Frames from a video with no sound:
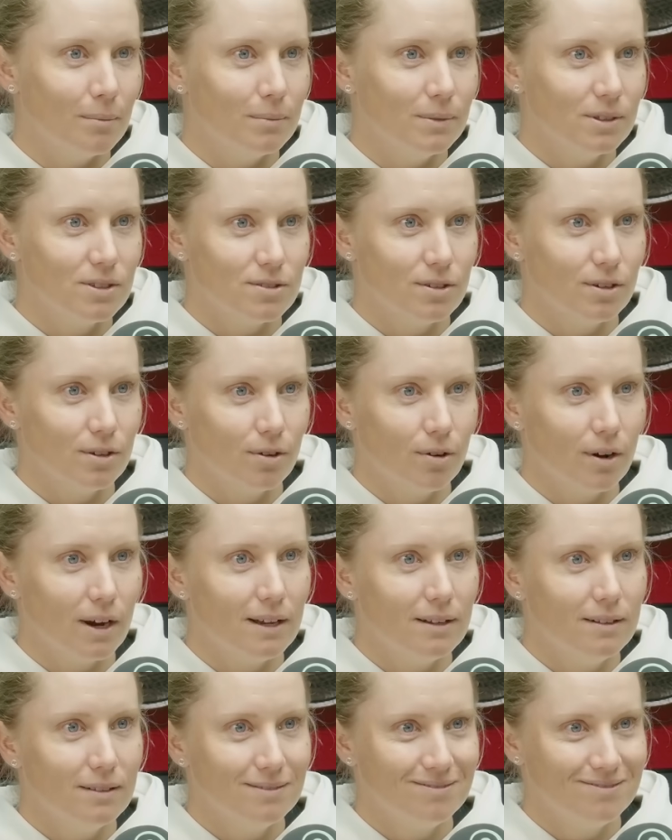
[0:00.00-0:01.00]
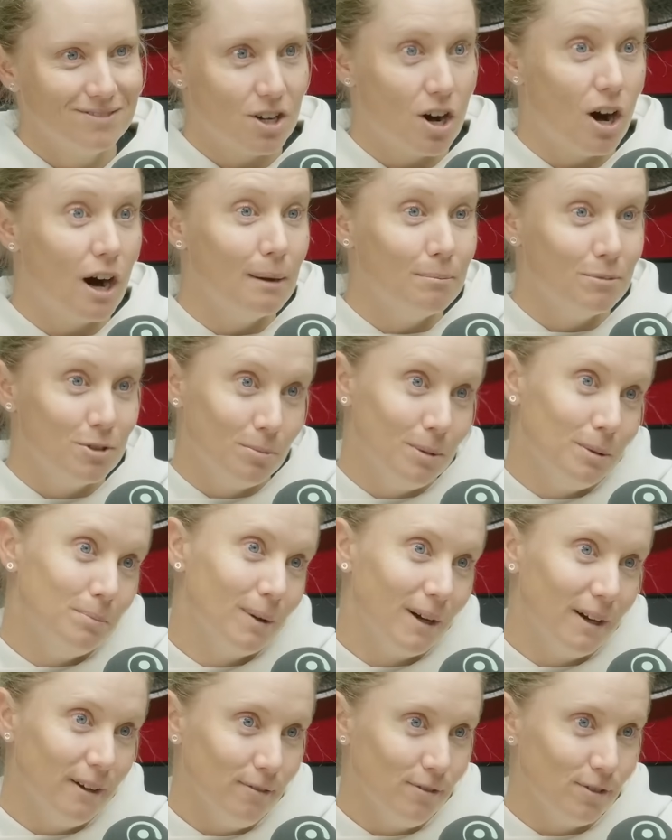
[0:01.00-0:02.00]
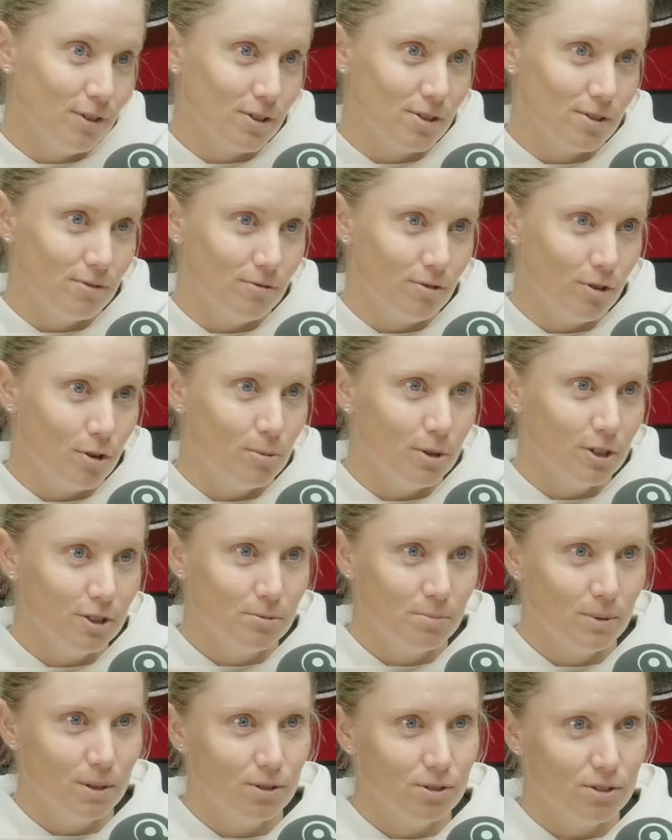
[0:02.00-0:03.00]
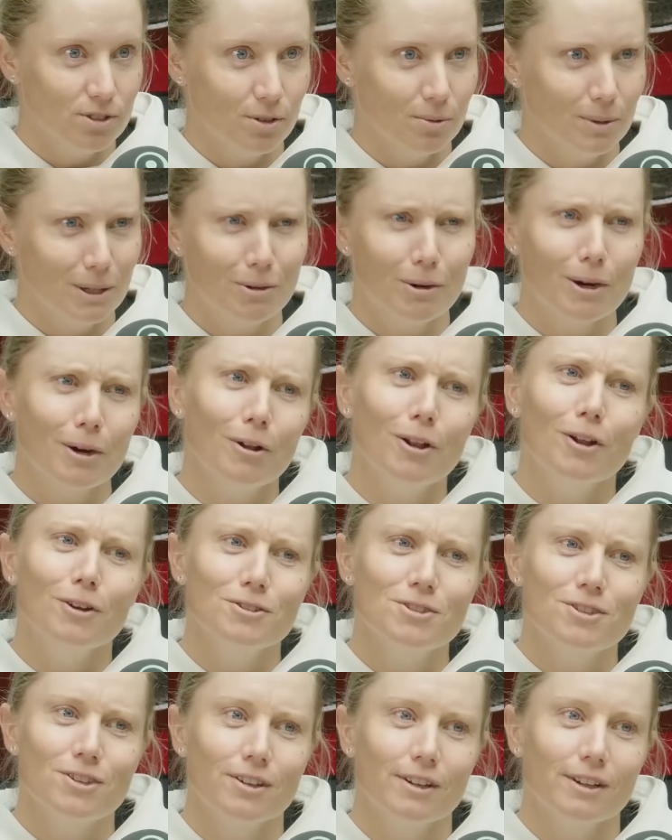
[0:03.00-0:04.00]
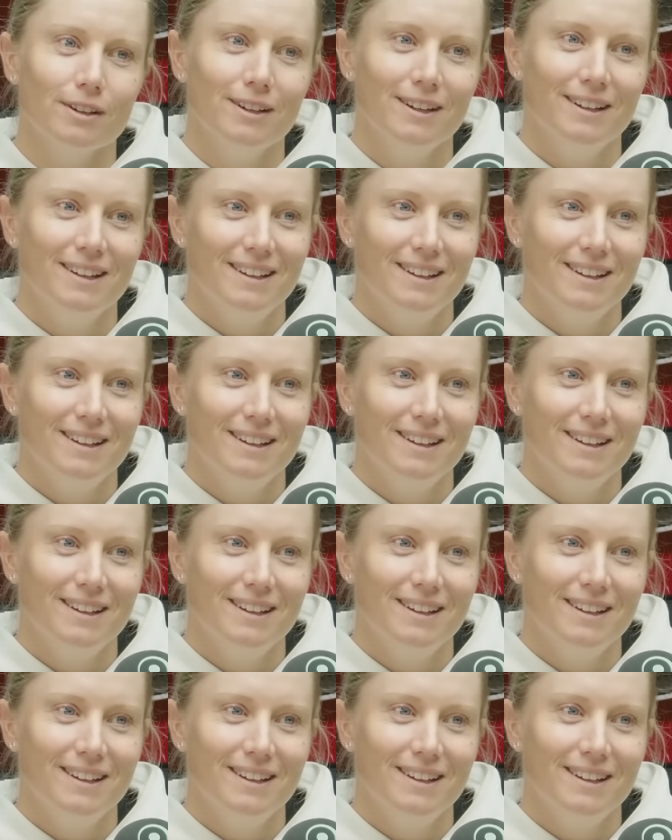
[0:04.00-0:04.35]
It's not a great time to be playing, first and foremost, but also we're quite close to